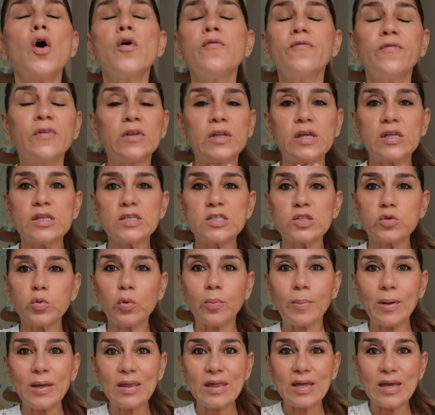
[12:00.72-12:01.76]
hopefully this
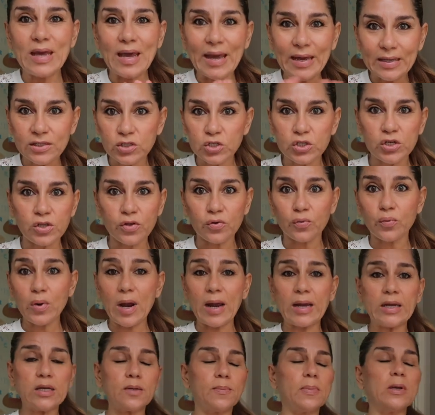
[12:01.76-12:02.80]
will be the end to the
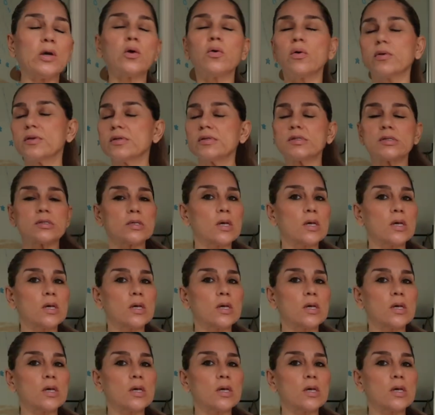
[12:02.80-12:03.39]
rain, because